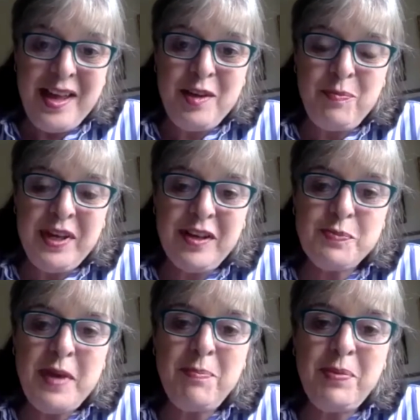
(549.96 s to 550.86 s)
Because
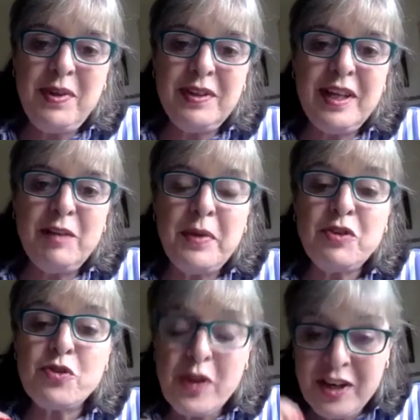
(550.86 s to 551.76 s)
people can be
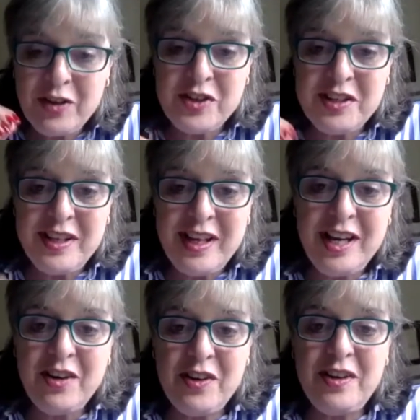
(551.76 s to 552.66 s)
triggered in the
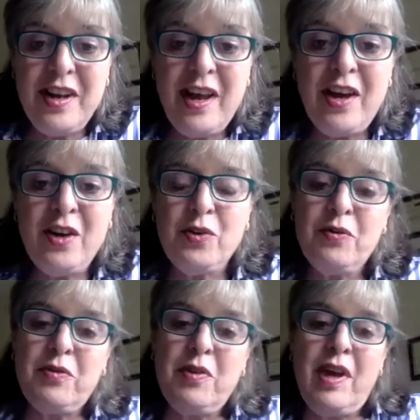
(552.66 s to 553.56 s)
here and now
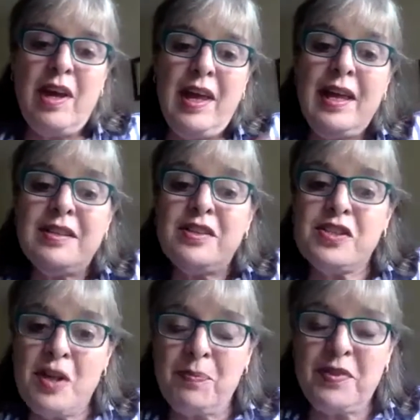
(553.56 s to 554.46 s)
into
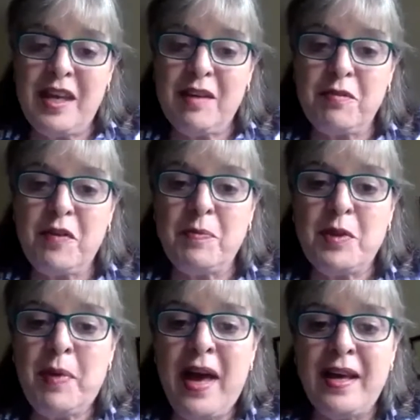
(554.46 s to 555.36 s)
something from the
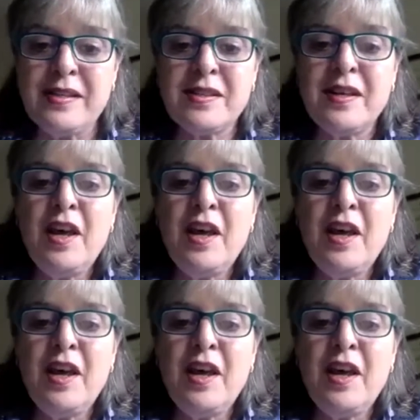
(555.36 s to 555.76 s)
past.